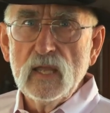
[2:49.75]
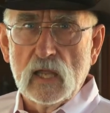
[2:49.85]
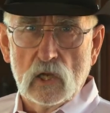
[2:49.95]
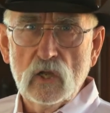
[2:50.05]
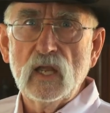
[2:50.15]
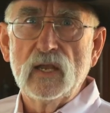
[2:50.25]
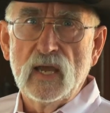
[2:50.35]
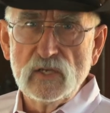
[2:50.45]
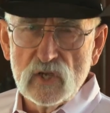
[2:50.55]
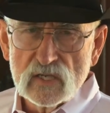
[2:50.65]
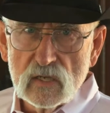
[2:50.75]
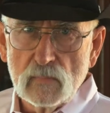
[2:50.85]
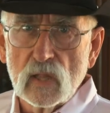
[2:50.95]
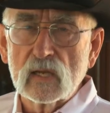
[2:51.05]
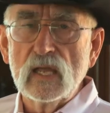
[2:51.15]
And look at
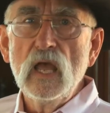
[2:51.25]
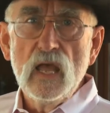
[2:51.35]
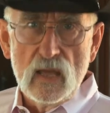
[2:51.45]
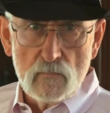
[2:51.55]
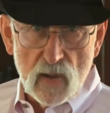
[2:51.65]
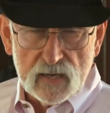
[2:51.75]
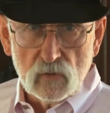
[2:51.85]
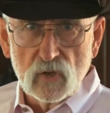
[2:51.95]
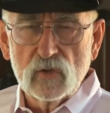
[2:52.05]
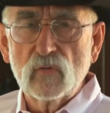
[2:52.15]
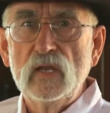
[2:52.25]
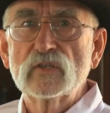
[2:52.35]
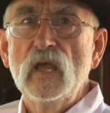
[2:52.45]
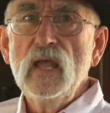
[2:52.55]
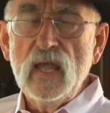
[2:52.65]
digestibility and
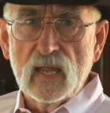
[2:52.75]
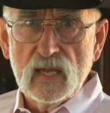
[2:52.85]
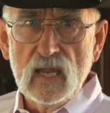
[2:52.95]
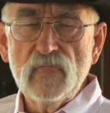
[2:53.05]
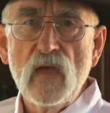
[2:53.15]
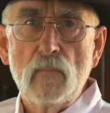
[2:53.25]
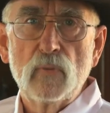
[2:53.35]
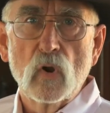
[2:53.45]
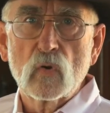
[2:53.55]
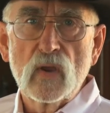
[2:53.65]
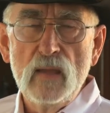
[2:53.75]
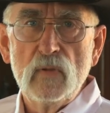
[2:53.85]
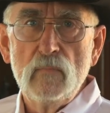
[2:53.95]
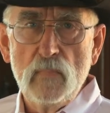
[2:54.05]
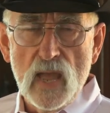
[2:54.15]
micronutrients and get that program
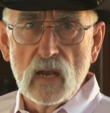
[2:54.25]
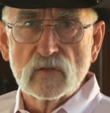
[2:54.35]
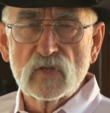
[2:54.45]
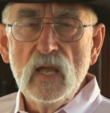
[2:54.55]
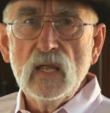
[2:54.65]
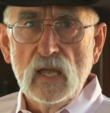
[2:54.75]
in balance,